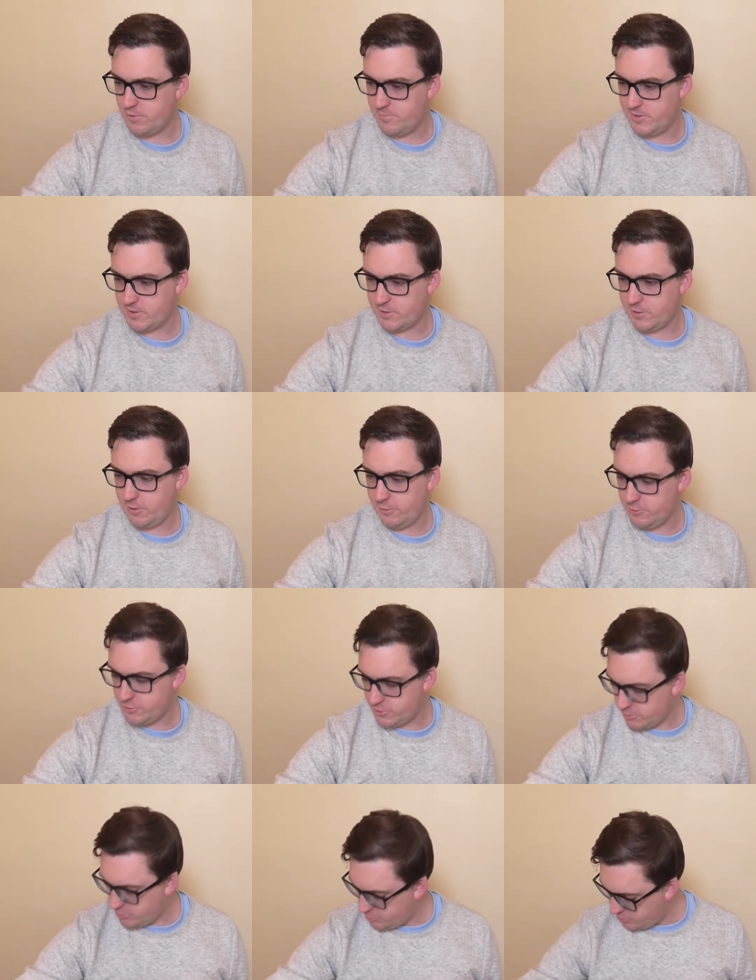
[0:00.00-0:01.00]
Got my
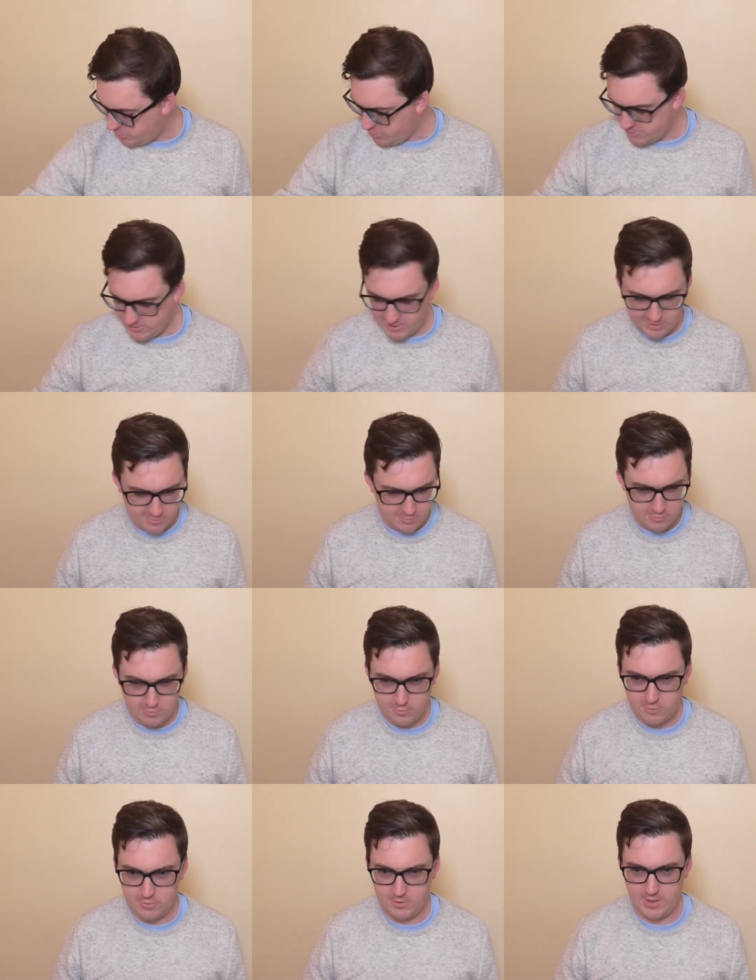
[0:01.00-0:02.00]
coaching jersey
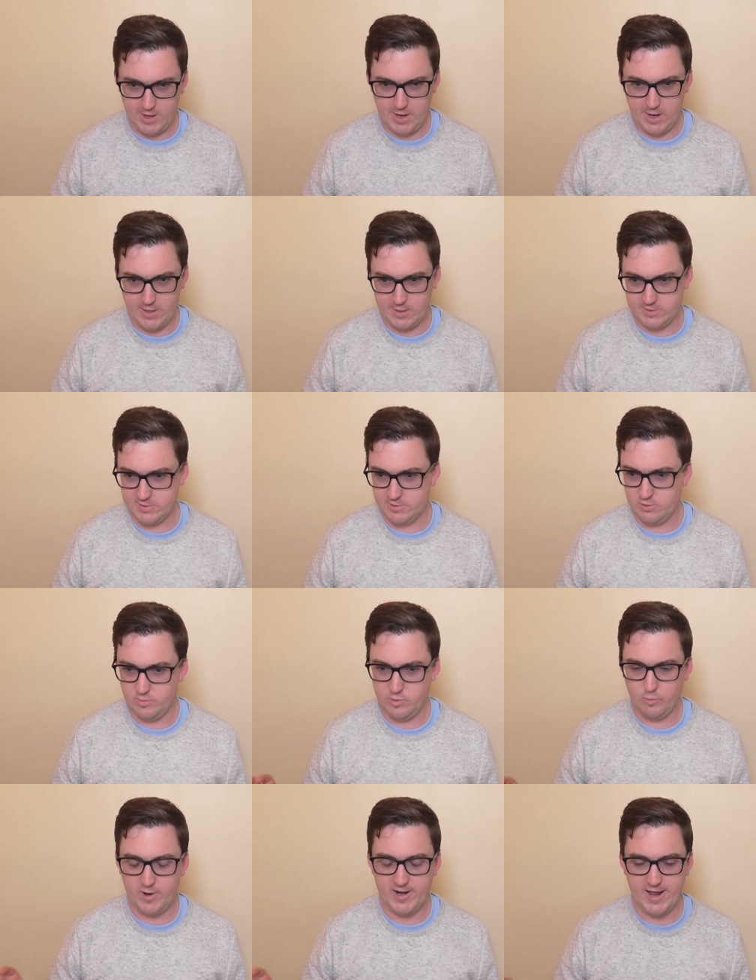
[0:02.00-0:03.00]
on and a
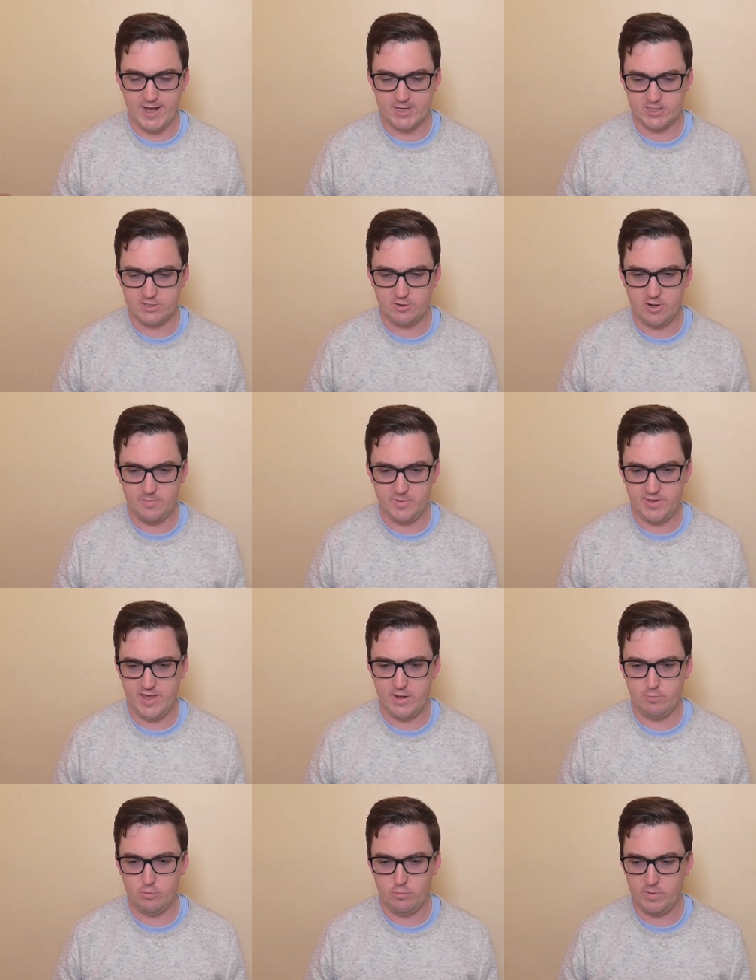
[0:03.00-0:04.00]
little bit wet outside, but
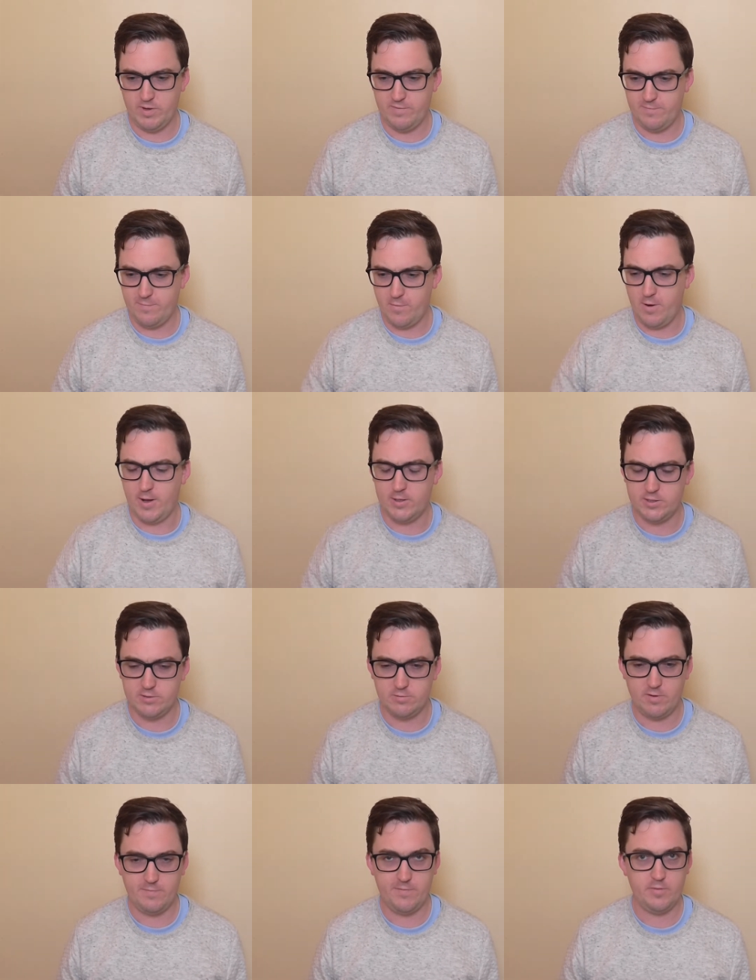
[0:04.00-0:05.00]
that will be
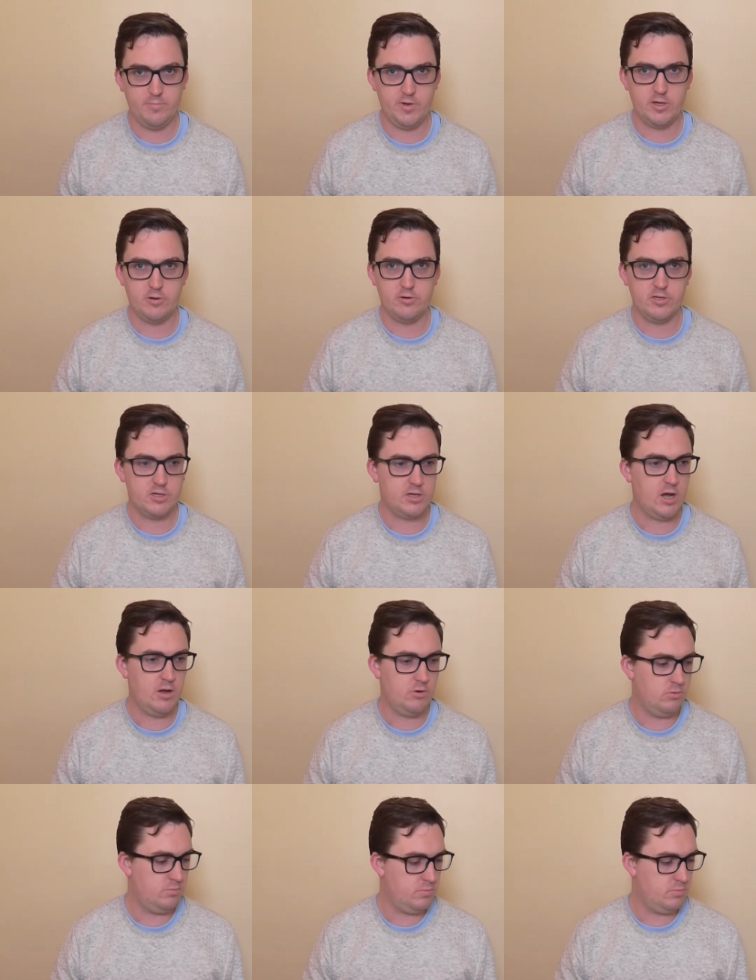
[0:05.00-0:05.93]
fine. So I think we're good to go.